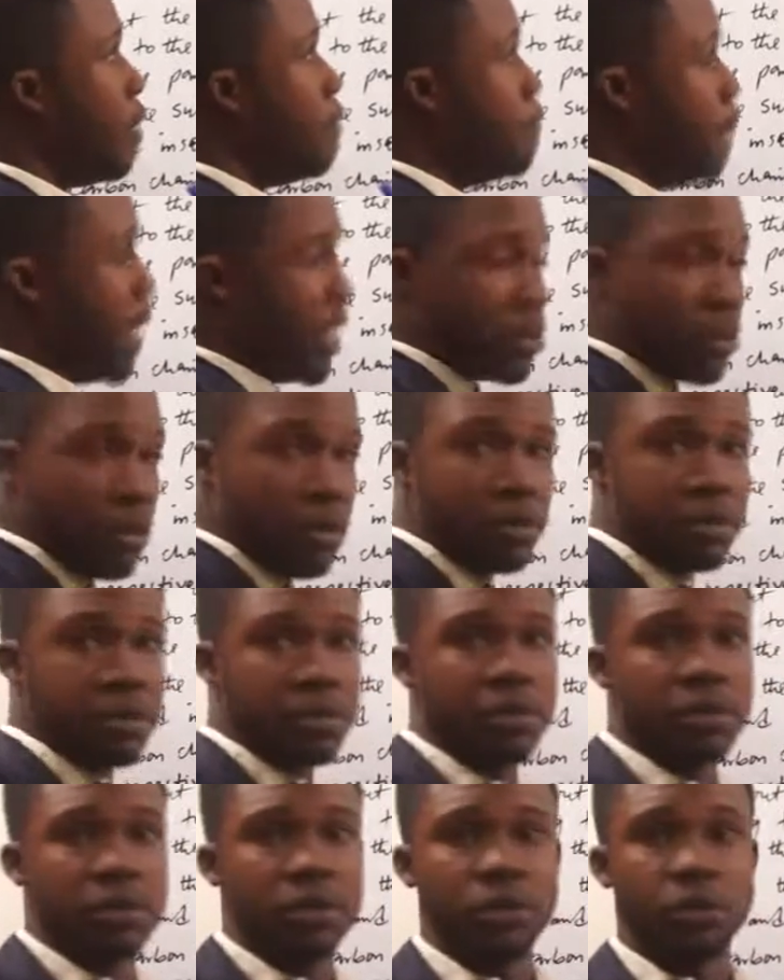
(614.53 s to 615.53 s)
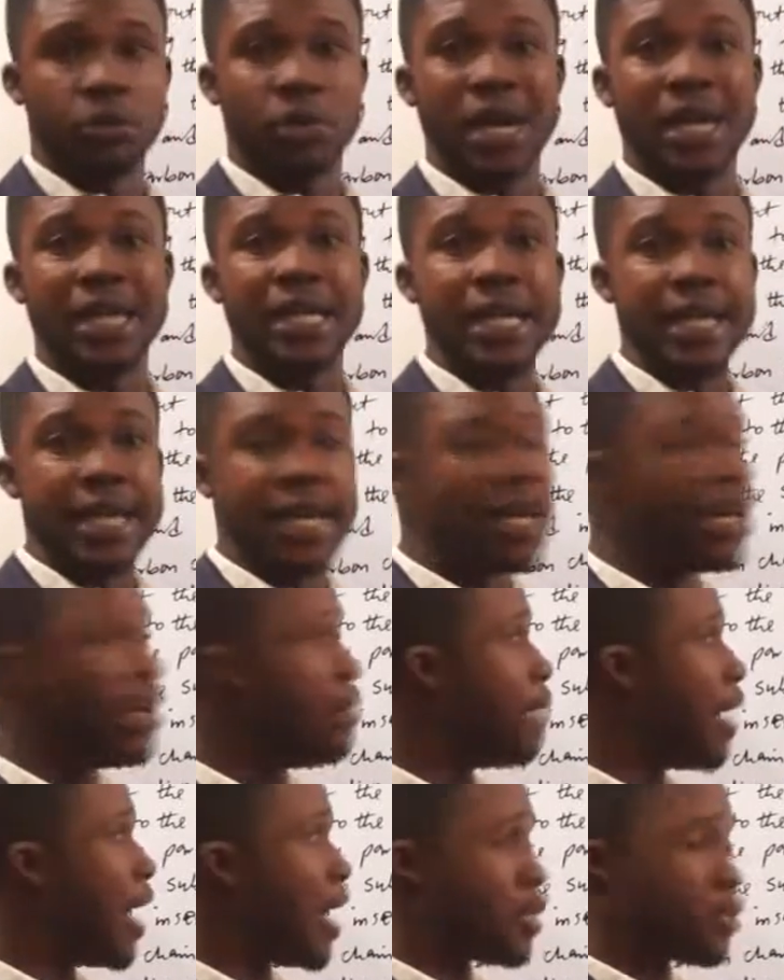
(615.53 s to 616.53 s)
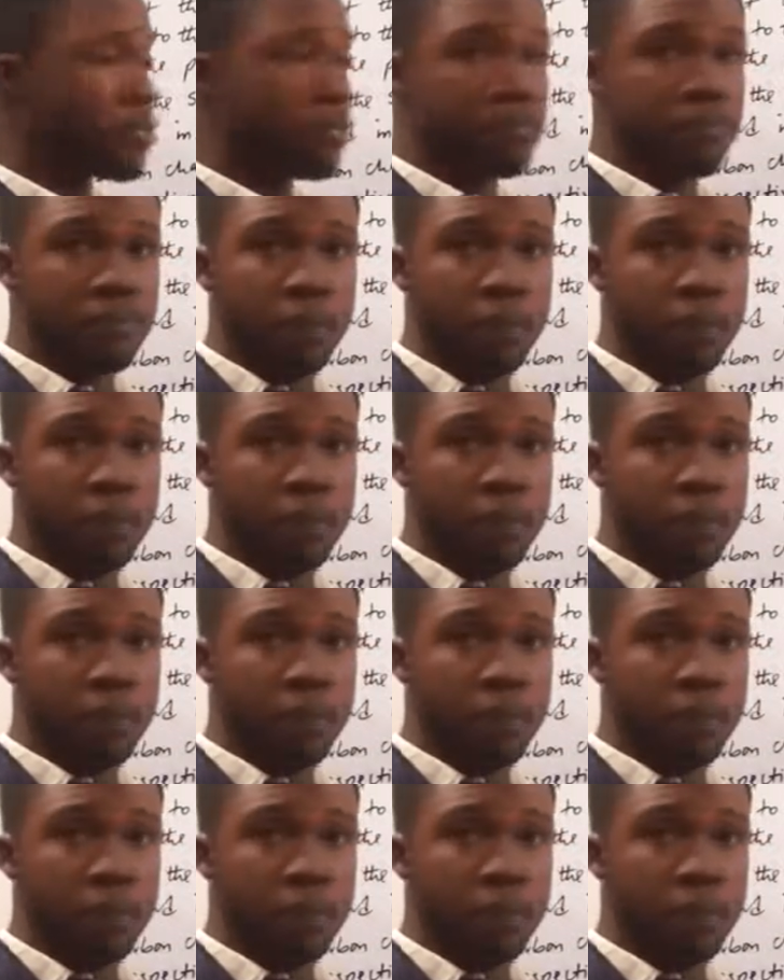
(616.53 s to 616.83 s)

method, you can name as